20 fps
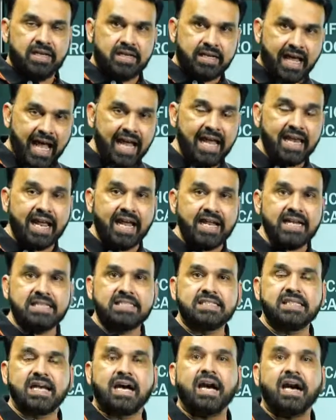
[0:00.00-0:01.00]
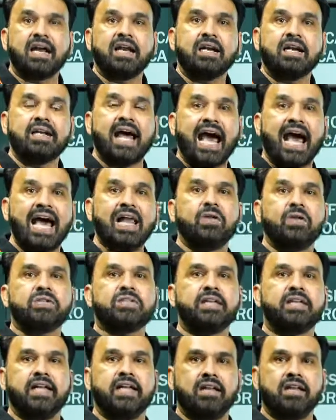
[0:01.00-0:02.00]
Dihalides are
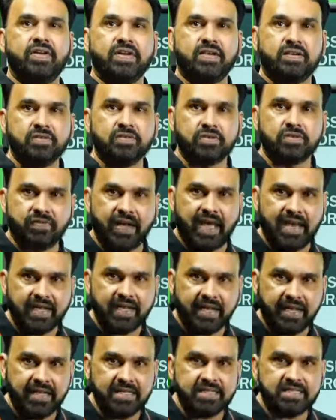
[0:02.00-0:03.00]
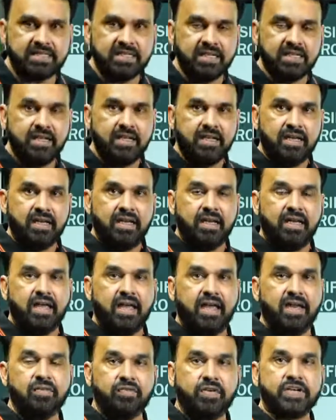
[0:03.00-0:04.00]
dihalogen derivatives of alkanes,
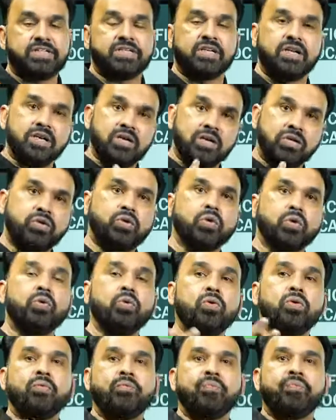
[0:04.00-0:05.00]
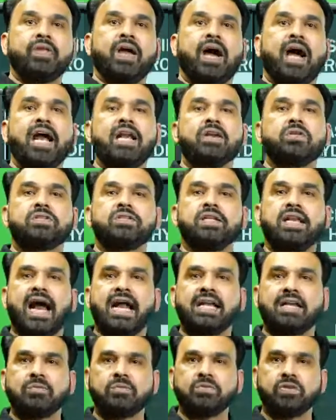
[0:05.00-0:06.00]
in which two hydrogen
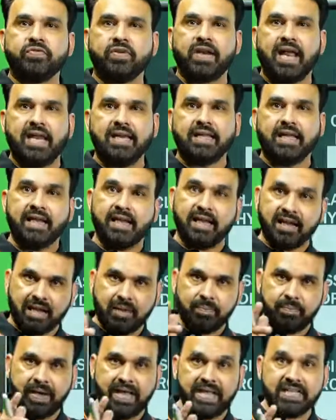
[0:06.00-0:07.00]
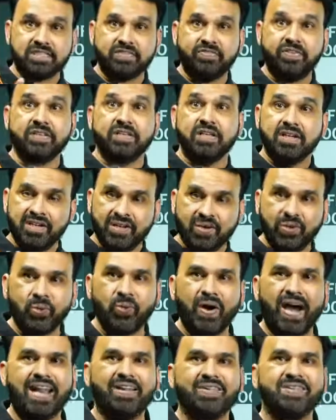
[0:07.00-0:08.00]
atoms of an alkane are replaced with two
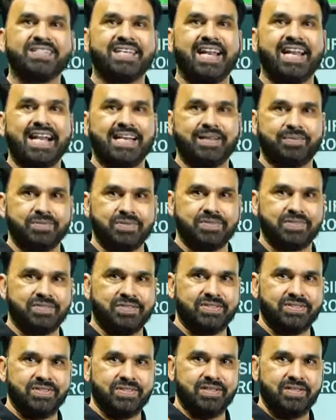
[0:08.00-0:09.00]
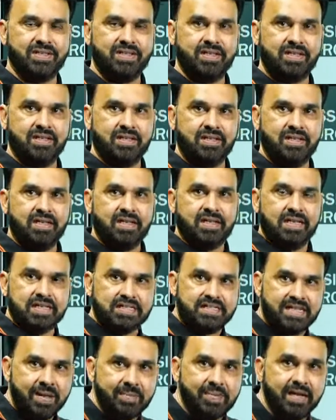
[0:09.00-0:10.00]
halogen atoms.
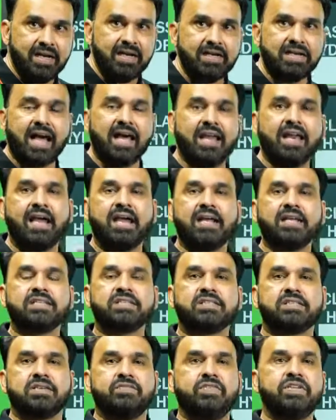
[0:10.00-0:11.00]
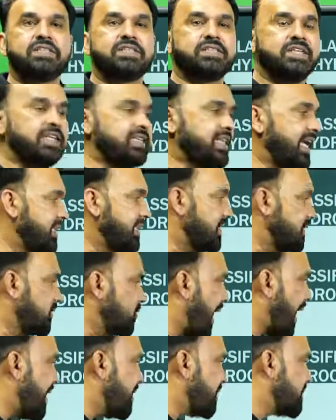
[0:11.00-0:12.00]
Geminal dihalides, we see that the two
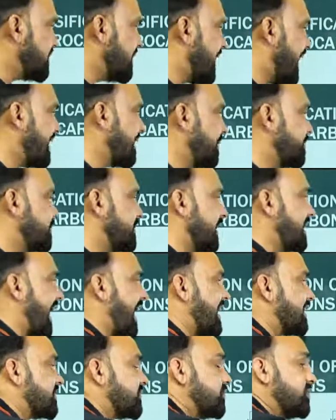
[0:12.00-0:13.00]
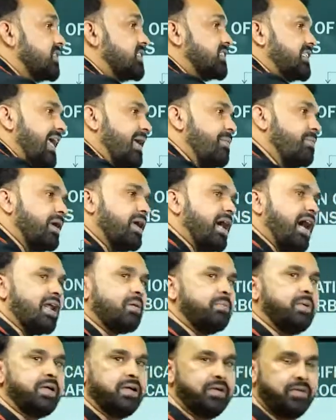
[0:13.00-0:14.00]
halogen atoms are attached to the same
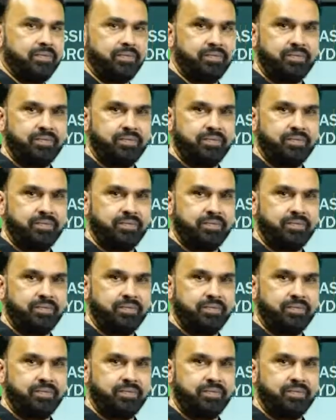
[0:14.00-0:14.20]
carbon.